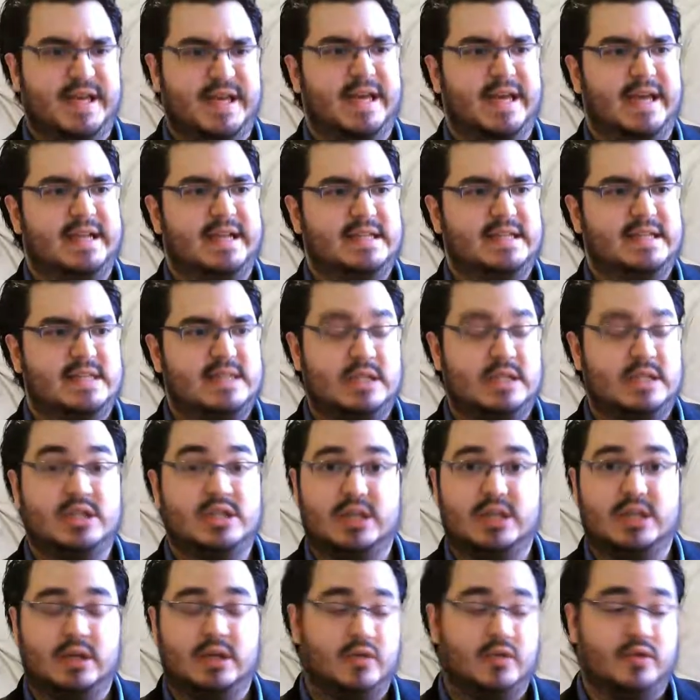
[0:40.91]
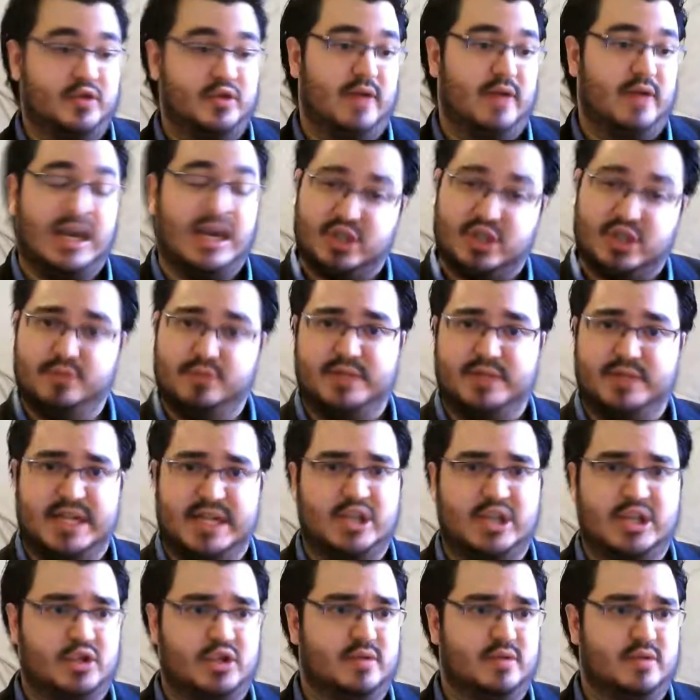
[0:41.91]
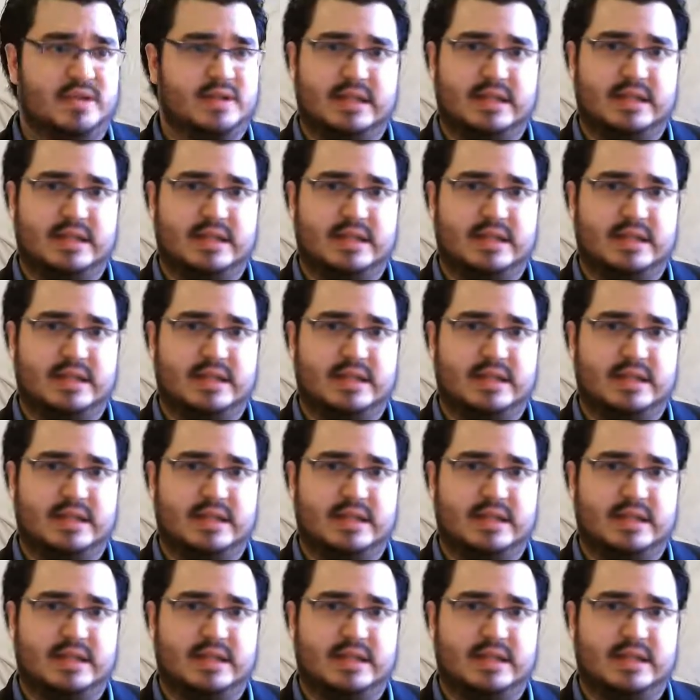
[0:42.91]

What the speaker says: and essentially also action potentials.